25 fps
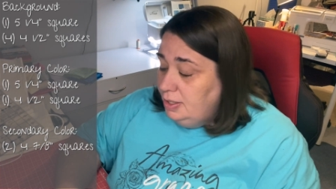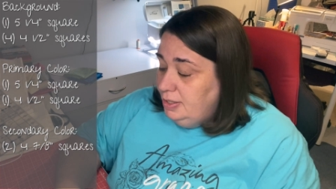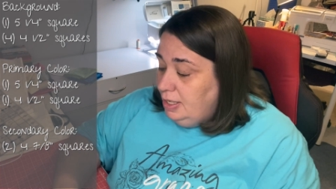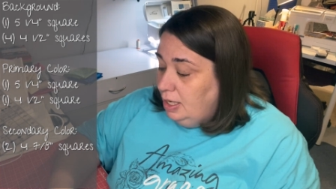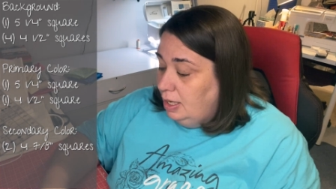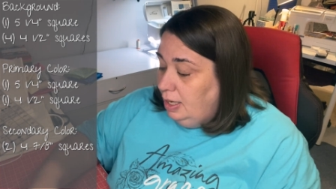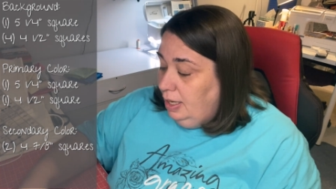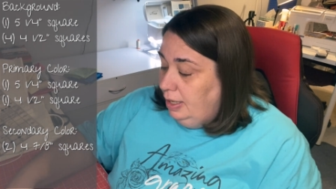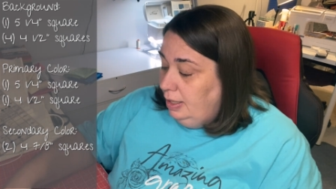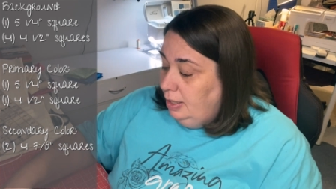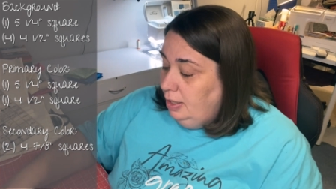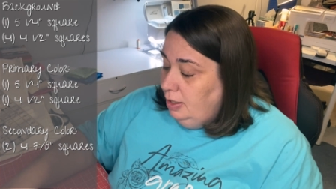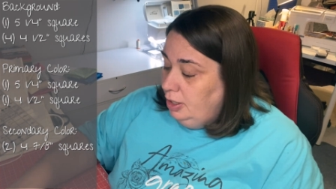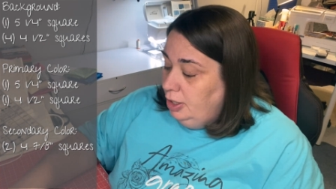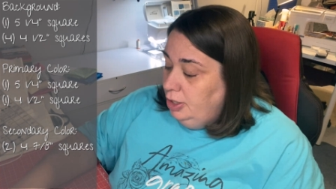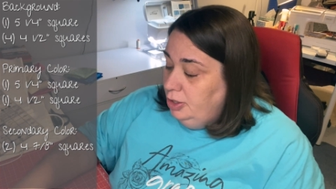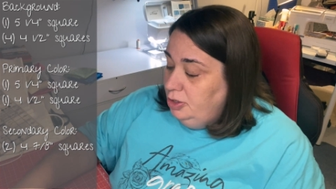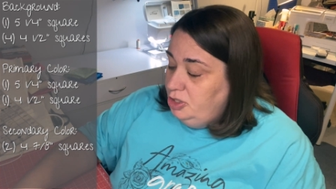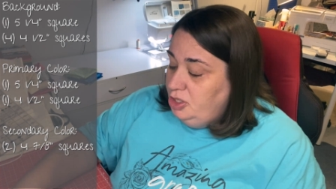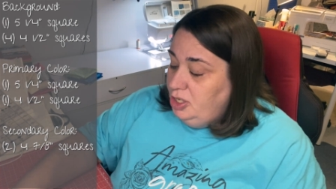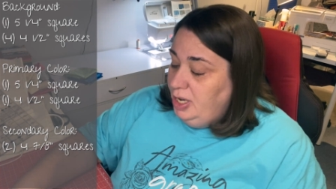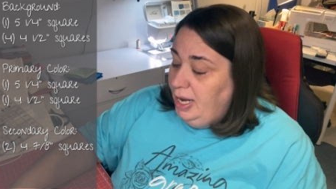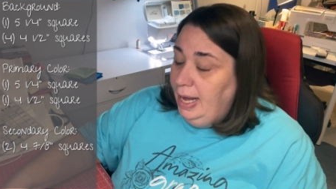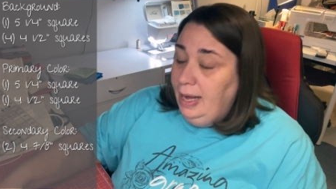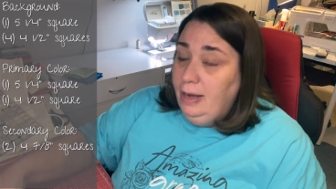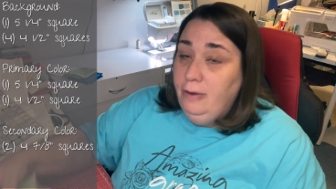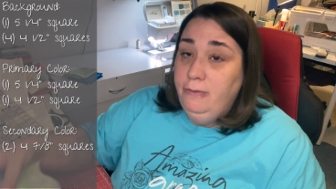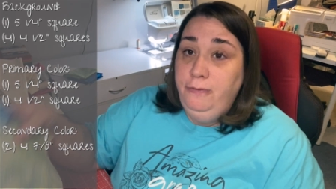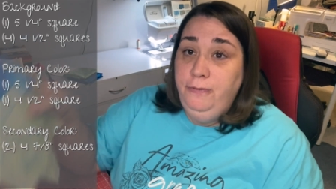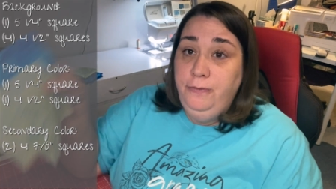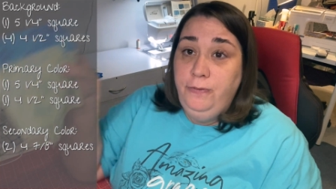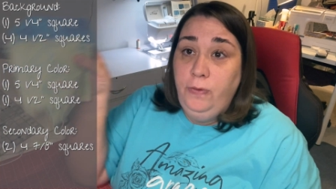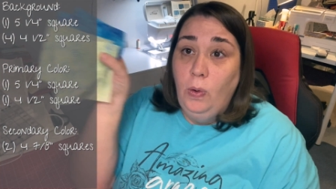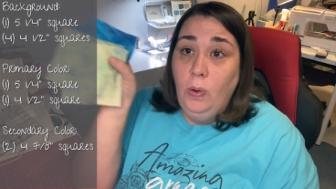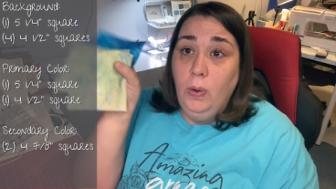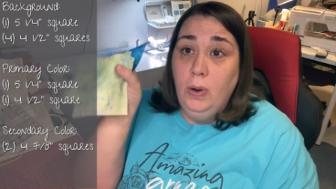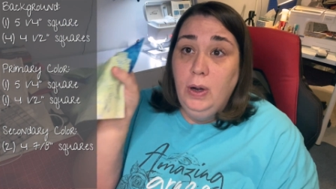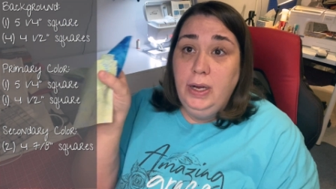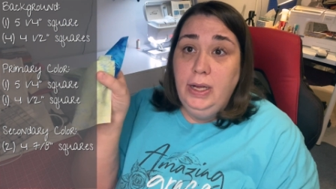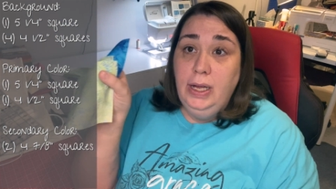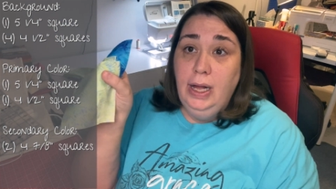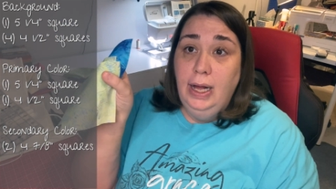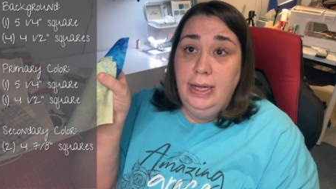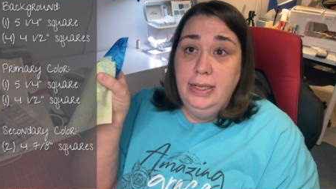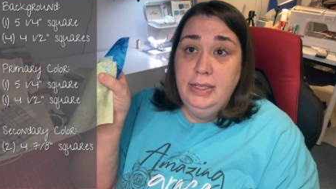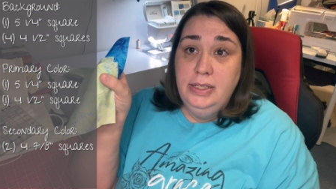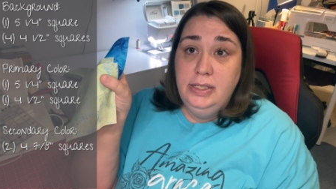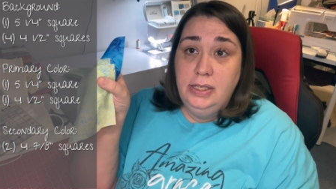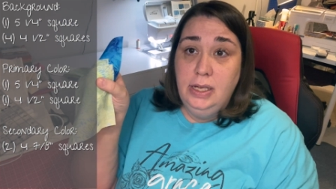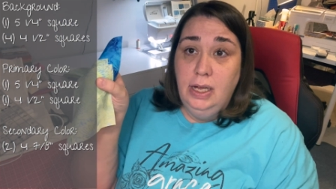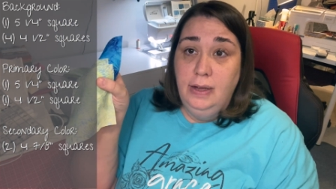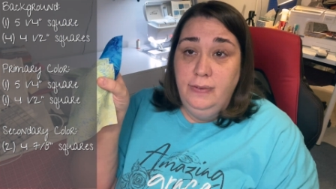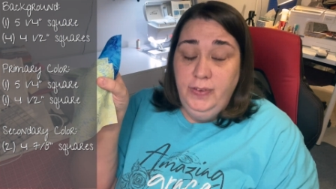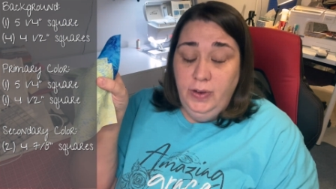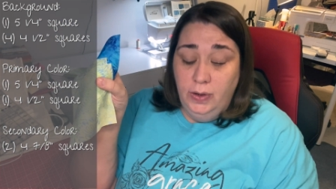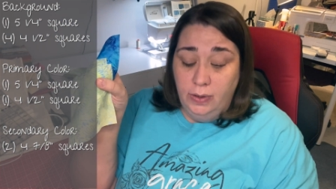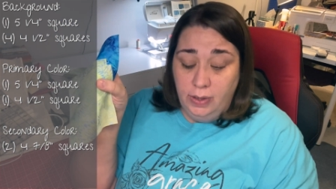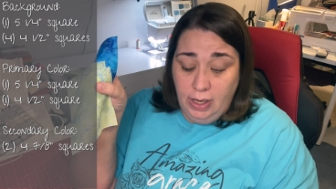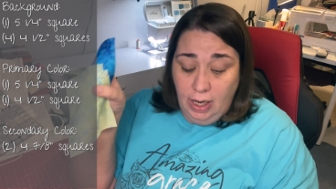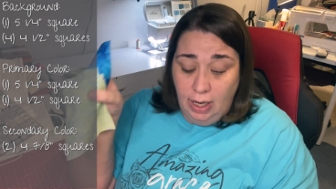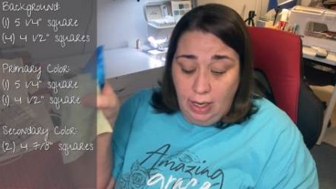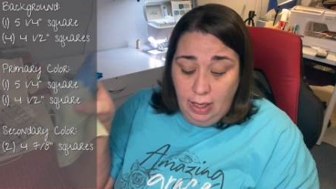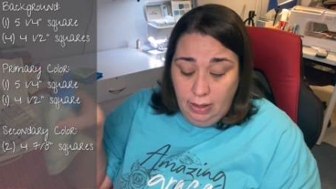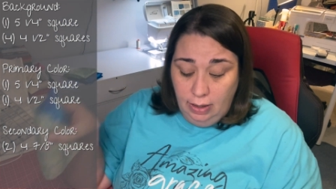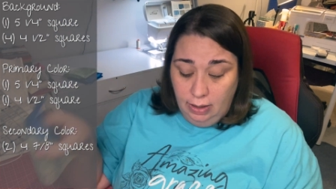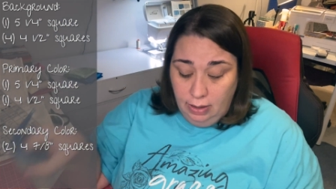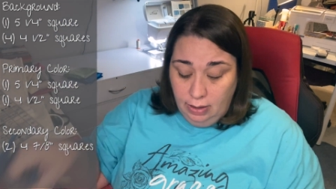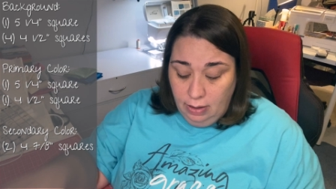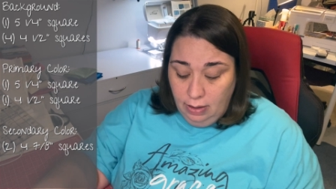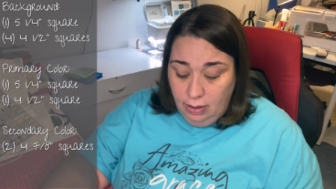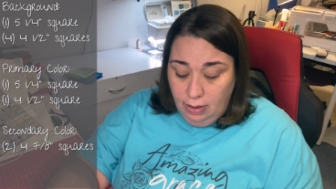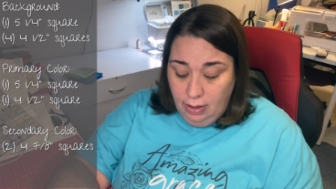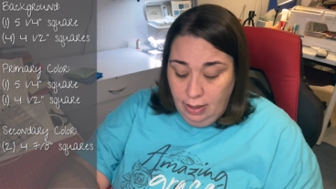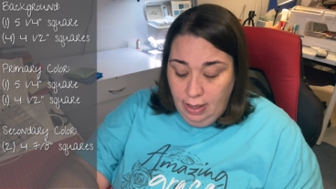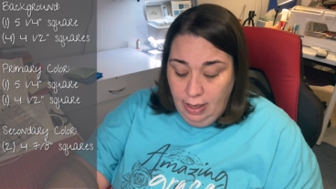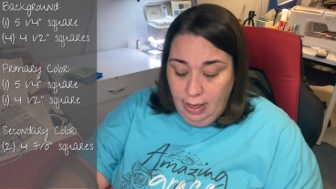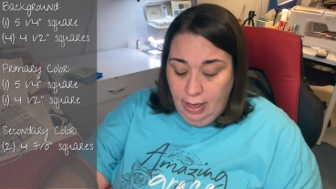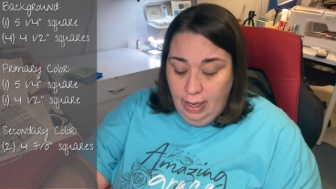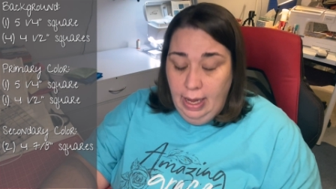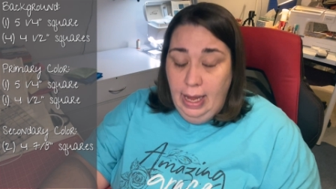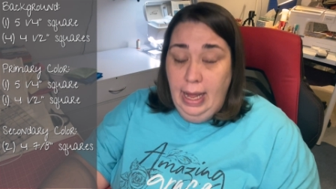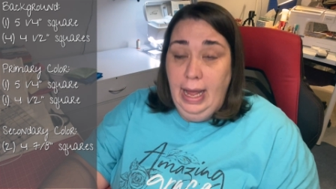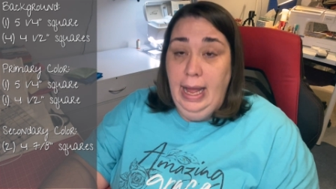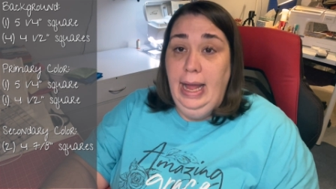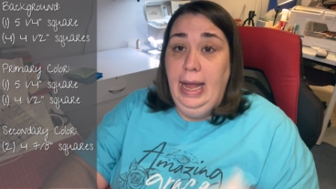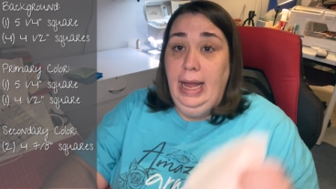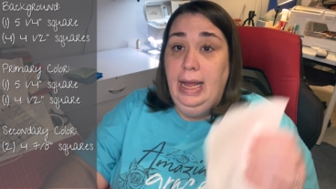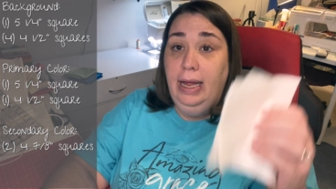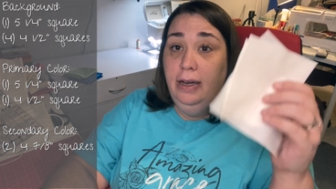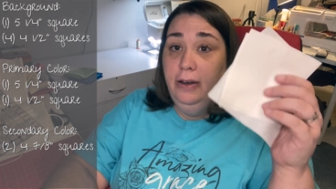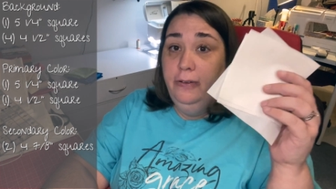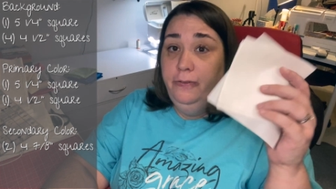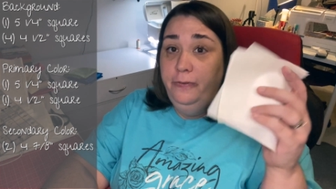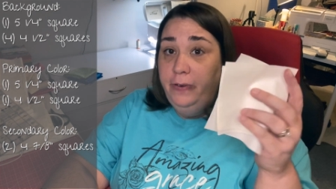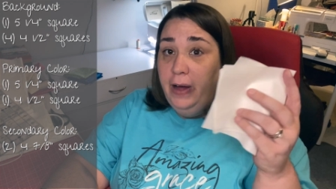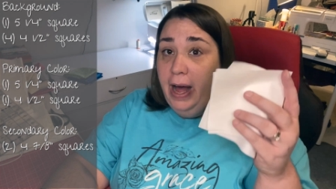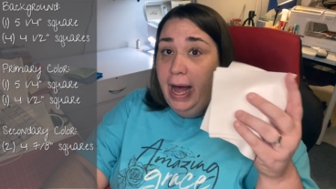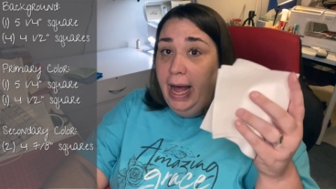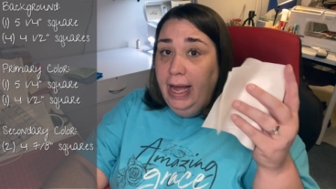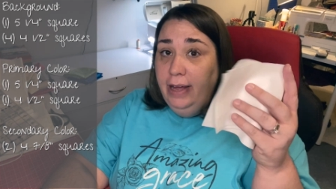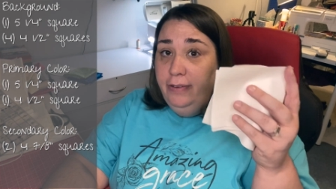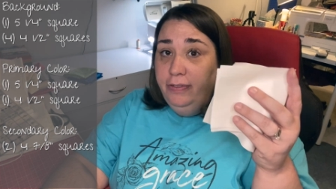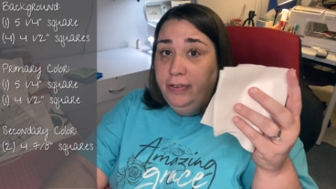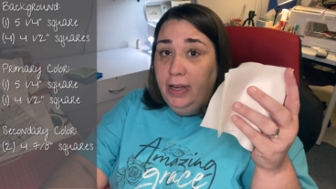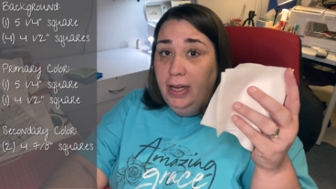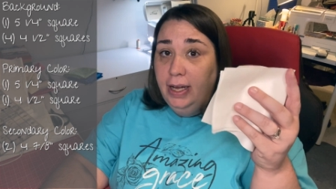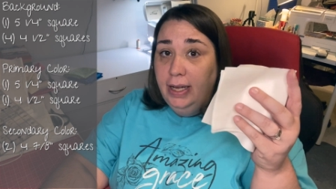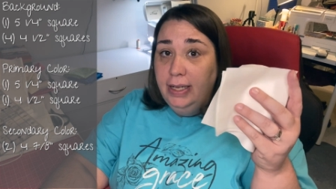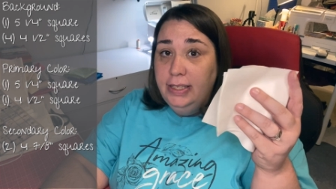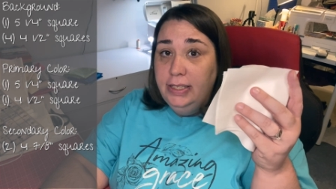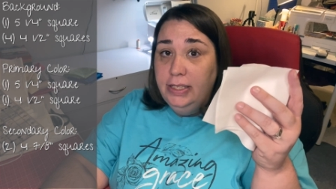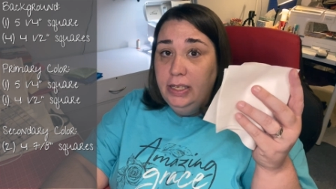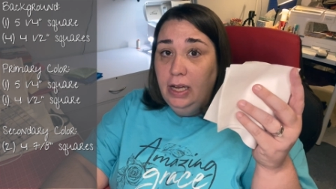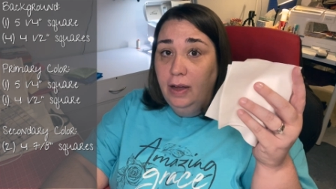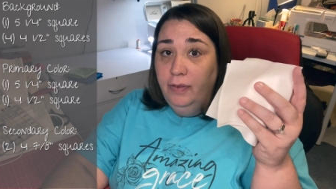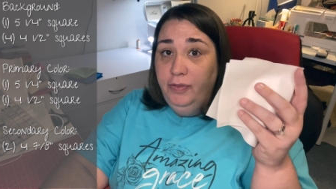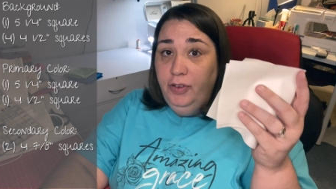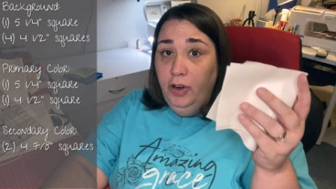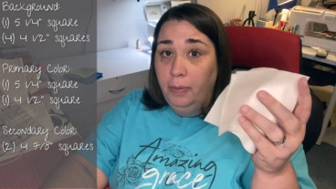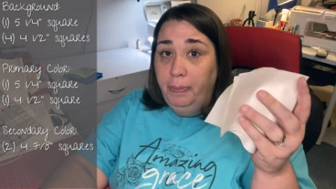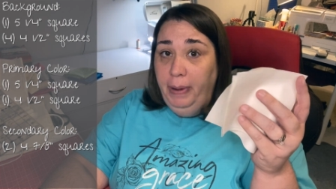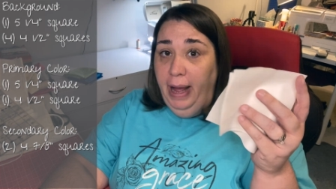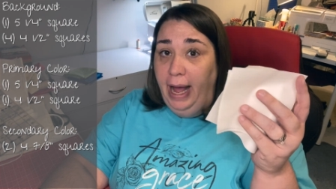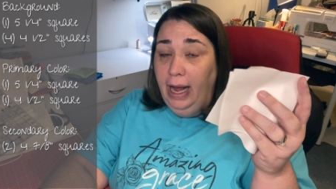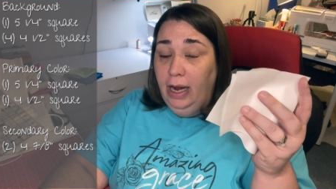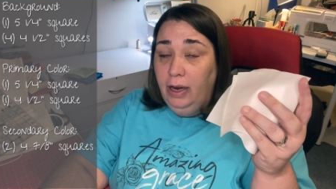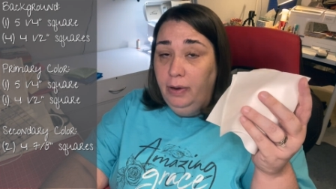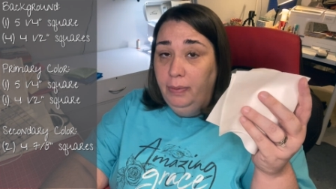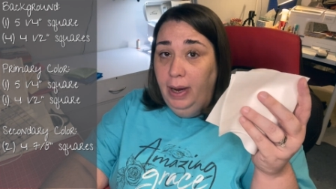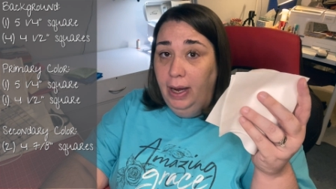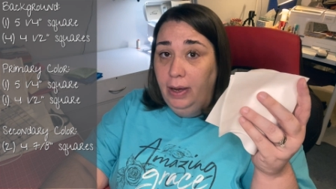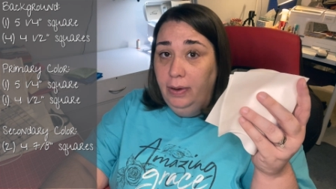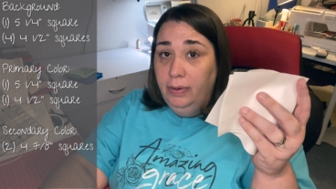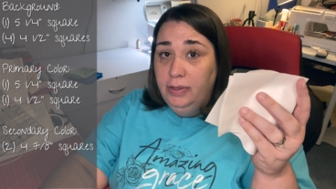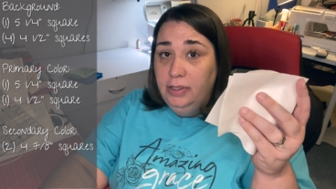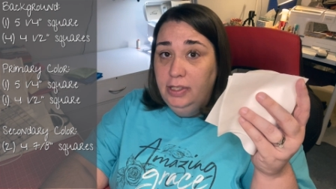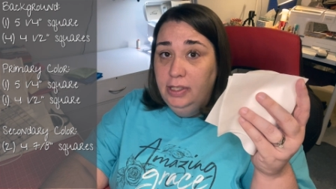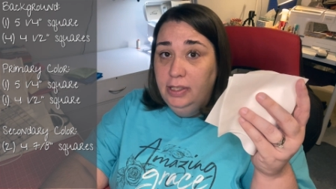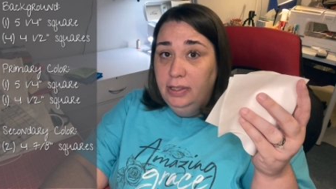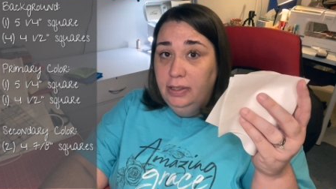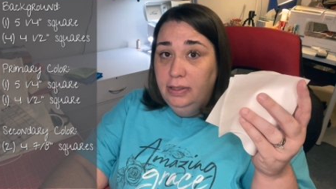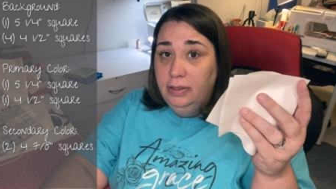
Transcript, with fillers: done, you should have 4 cuts of your color and 5 cuts of your background.